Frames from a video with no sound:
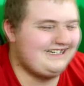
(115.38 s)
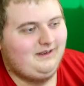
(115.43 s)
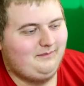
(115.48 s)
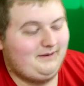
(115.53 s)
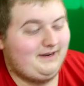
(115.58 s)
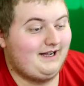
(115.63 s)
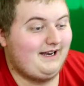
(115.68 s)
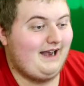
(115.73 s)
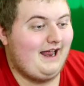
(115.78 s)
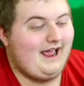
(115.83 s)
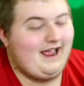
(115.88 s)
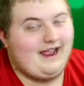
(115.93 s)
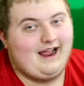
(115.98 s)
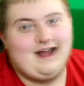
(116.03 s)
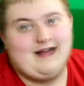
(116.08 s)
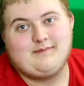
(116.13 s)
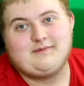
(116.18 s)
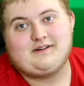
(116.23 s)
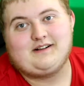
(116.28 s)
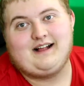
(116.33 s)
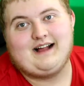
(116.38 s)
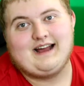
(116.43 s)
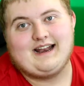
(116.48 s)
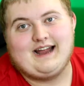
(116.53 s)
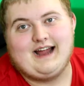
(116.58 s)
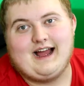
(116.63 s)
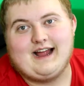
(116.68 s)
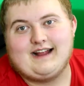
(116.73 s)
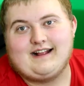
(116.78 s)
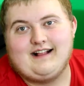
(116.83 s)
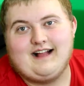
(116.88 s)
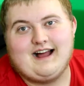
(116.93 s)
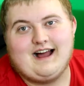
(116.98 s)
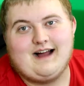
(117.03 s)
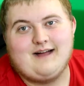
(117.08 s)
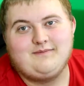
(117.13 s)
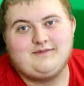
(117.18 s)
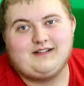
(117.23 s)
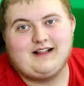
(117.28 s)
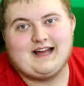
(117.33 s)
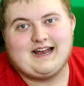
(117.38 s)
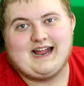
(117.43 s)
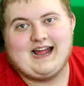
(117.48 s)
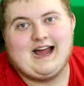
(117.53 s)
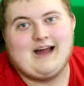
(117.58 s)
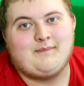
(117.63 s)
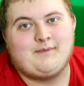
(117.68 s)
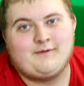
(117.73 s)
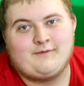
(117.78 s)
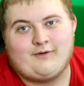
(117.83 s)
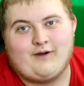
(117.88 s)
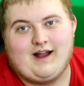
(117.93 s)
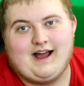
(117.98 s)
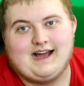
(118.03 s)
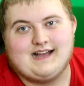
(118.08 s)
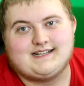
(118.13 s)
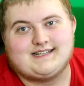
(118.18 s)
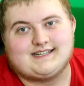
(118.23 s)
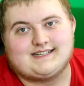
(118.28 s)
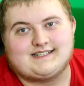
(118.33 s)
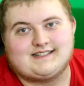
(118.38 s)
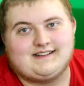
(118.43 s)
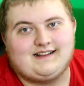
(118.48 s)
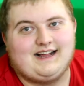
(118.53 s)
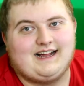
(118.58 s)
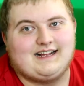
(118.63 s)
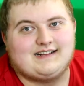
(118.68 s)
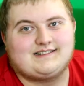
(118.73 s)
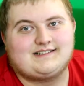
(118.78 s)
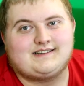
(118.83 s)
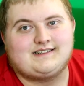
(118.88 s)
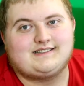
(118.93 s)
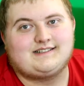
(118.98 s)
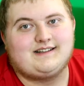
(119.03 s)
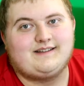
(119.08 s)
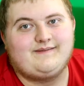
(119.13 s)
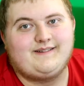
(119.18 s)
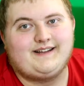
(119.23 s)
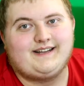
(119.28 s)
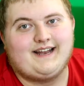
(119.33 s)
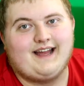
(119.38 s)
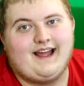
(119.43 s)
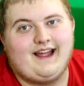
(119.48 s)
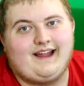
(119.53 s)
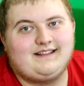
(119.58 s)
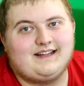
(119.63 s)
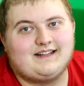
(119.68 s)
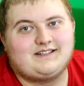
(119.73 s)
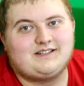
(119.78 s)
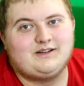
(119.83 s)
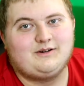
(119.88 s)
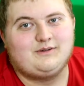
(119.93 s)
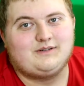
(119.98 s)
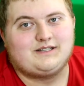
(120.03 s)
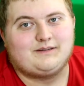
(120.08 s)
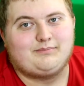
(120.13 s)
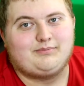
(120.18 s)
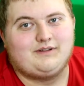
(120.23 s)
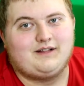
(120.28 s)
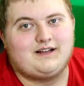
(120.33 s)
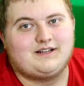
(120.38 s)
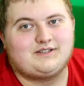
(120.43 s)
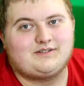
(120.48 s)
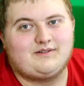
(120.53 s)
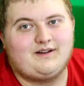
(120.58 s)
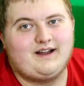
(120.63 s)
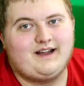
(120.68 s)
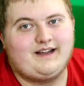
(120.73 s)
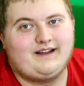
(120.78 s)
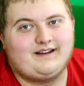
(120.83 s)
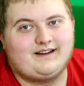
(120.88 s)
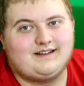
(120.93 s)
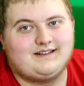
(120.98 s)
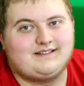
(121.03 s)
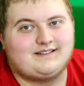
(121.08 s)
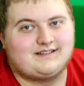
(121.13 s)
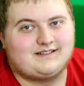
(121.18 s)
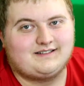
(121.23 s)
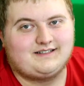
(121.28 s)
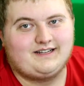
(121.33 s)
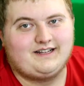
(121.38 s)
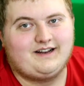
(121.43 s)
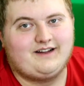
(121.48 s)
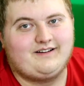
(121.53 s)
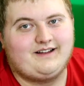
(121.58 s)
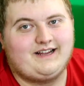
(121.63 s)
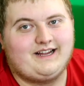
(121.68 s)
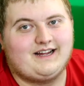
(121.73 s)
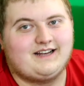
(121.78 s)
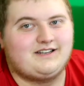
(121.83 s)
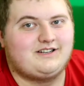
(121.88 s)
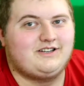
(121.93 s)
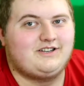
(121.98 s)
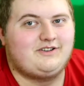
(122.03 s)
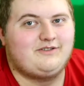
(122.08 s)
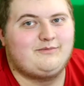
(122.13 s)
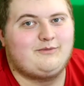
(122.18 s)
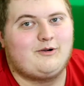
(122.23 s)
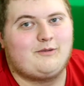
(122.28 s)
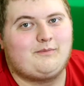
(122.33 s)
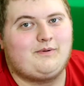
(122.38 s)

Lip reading: But hey, I'm glad it happened for Isaac's class, because I mean, hey, that's always a plus, right? Because, you know, he got to do more